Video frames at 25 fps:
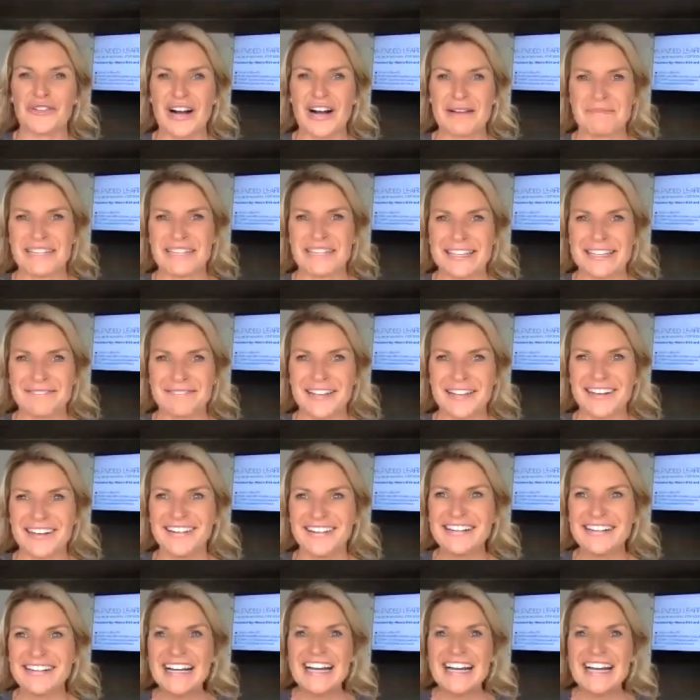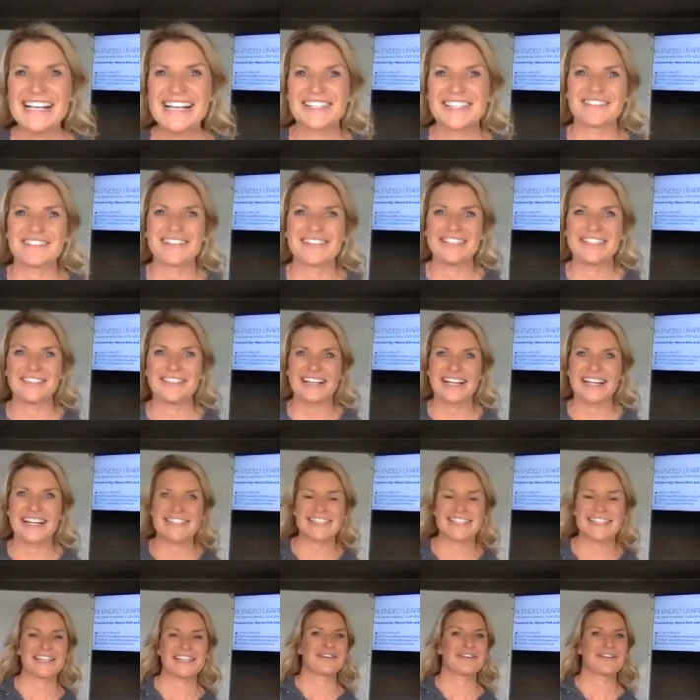up email so that way you guys
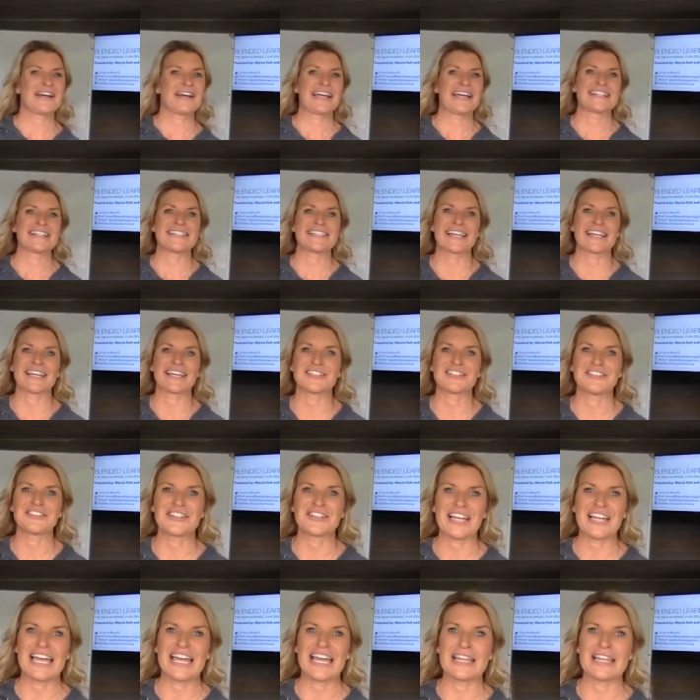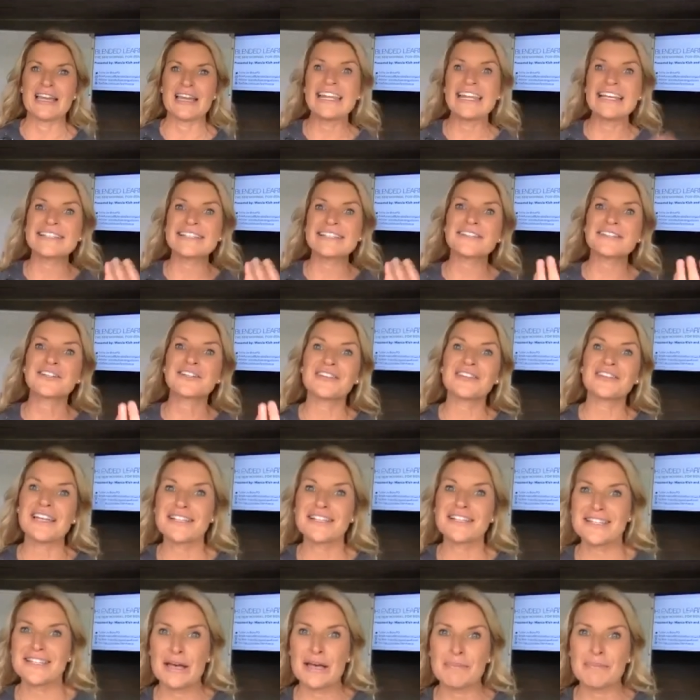can go ahead and take a look at it. And it's a great
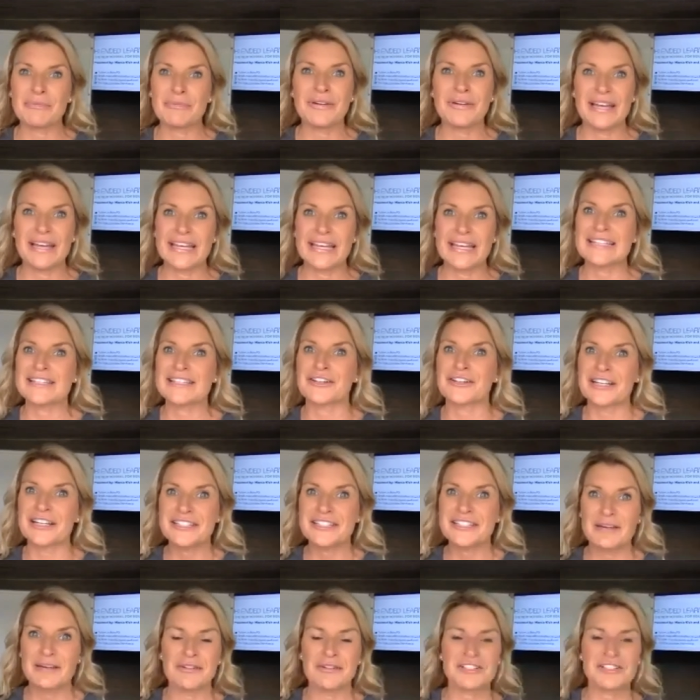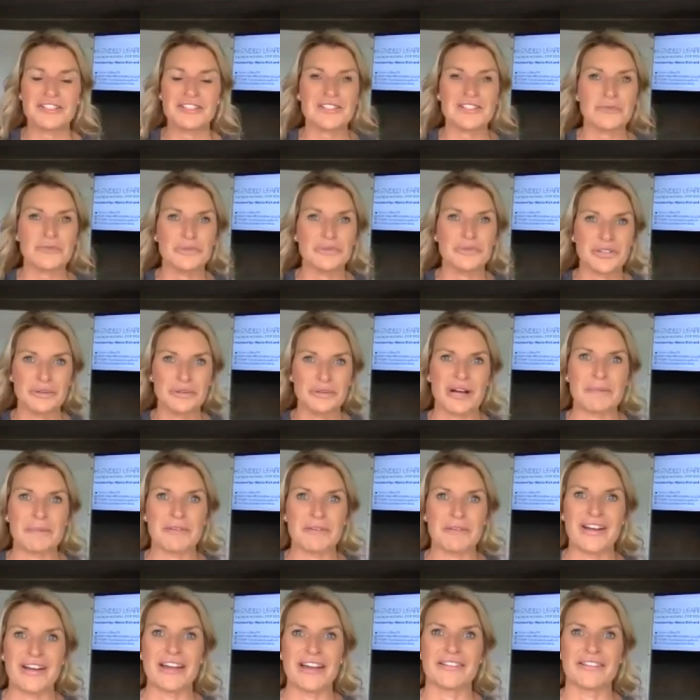template. It's a great template just to really wrap
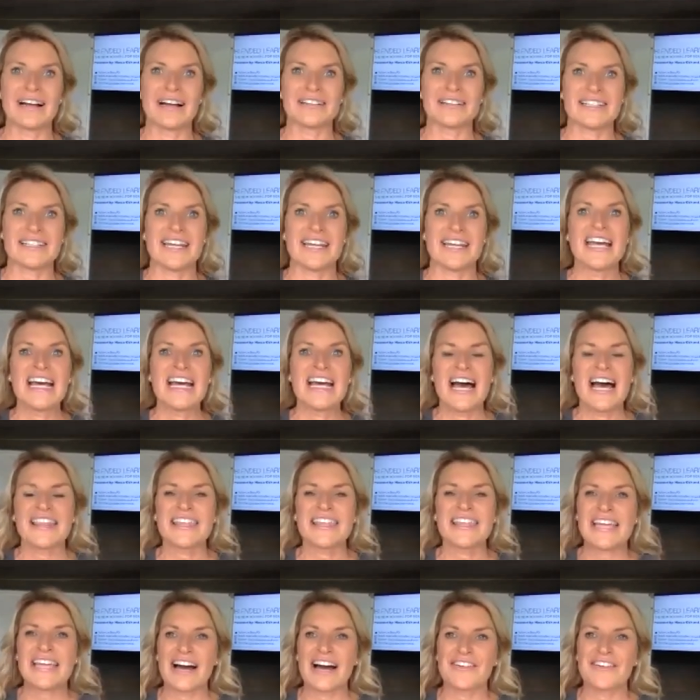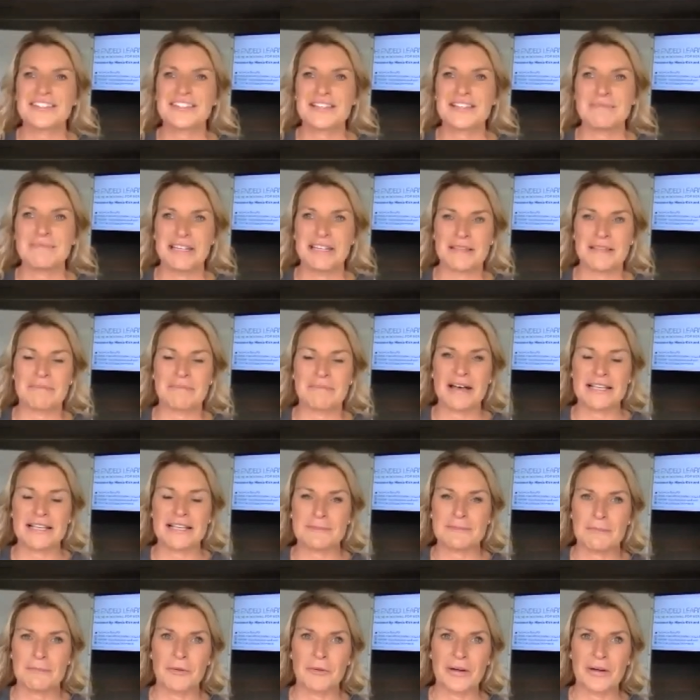your head around it. I think Allison made the
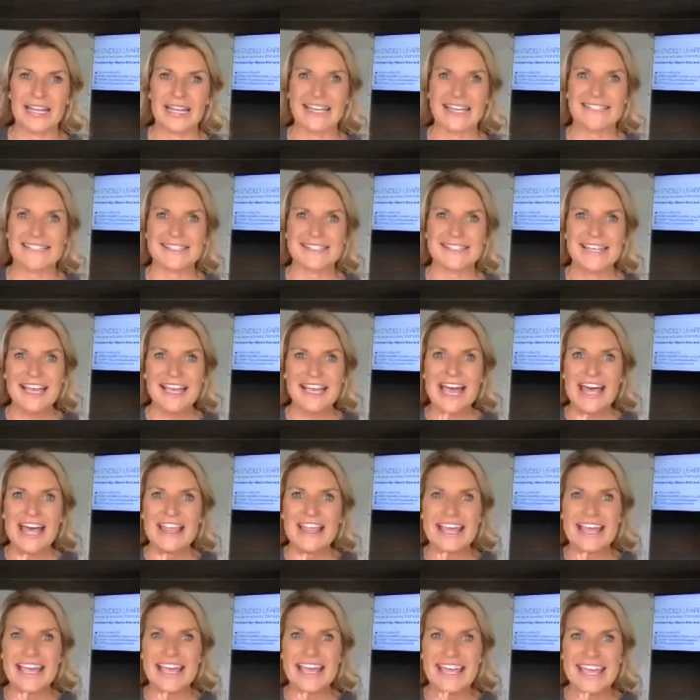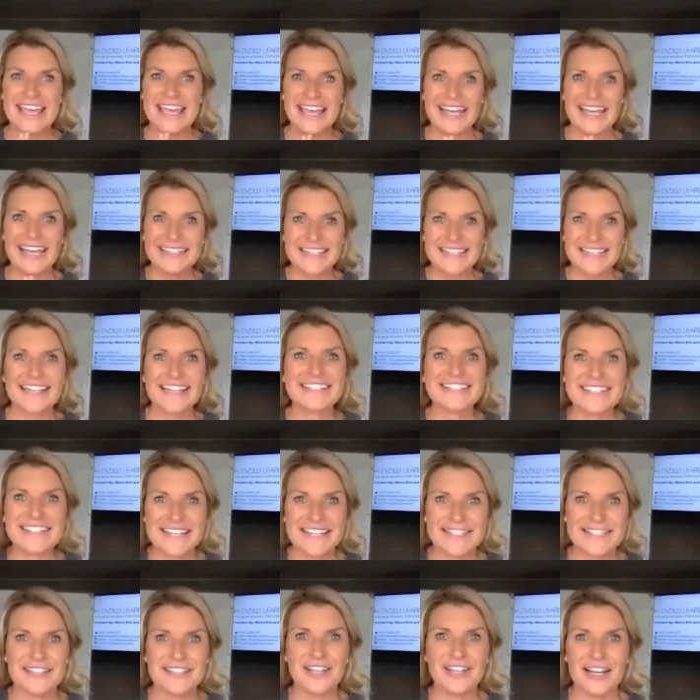best point is it
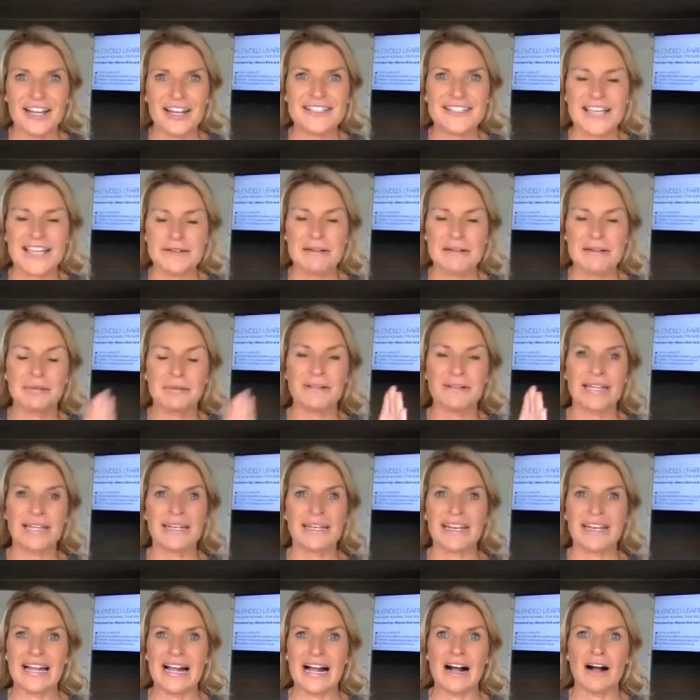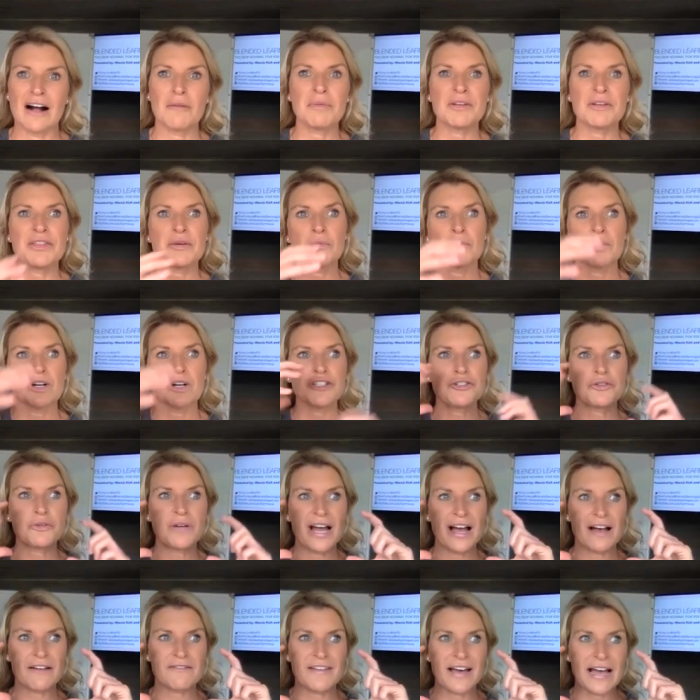takes a lot of time to plan it out, but then once you
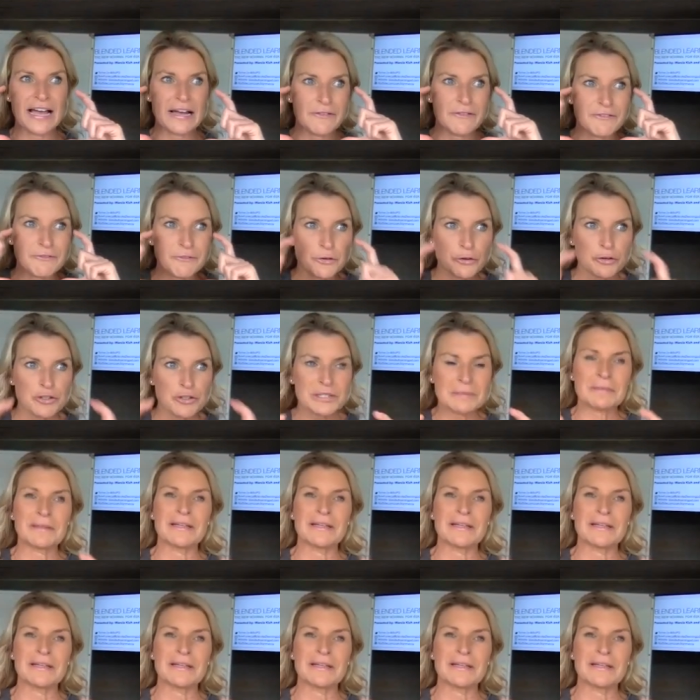have that first